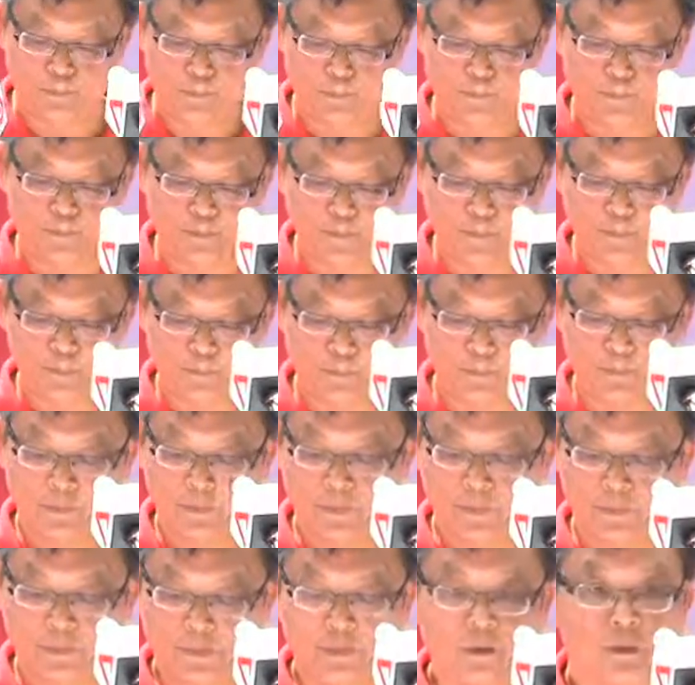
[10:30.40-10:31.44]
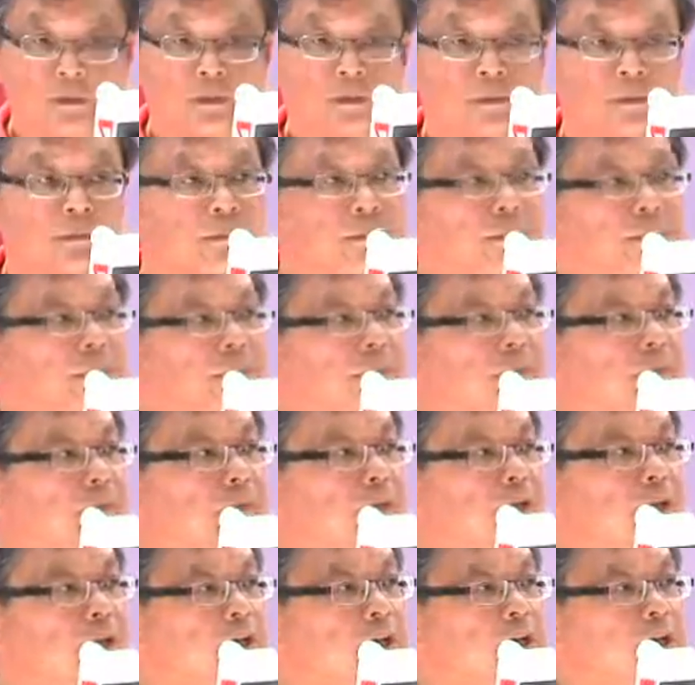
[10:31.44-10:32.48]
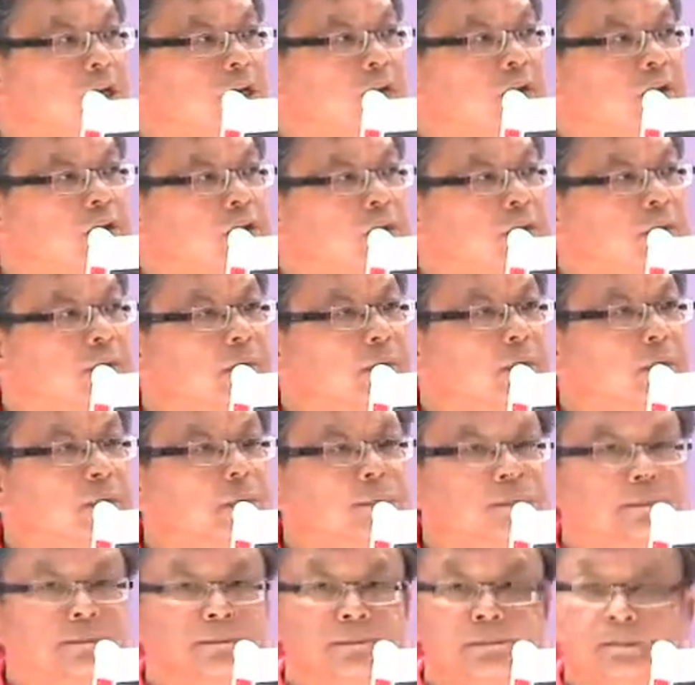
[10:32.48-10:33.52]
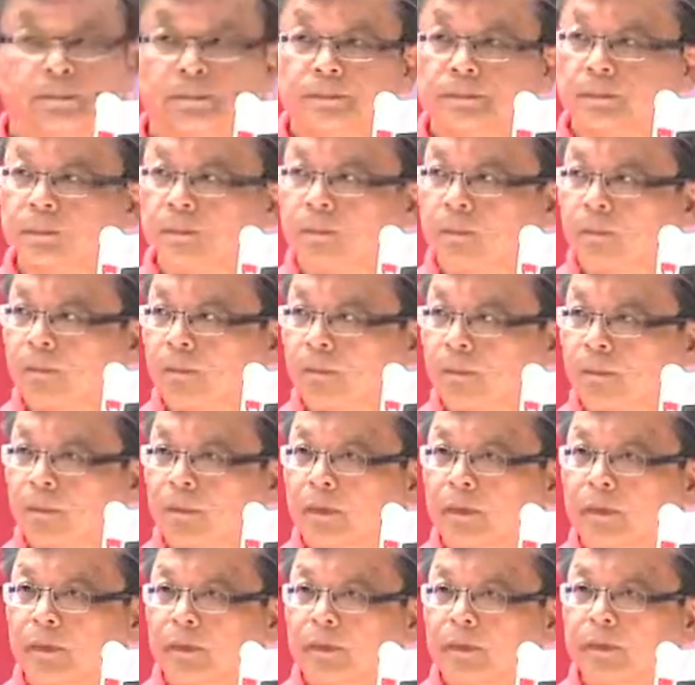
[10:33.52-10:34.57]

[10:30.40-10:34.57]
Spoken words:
(no one is talking)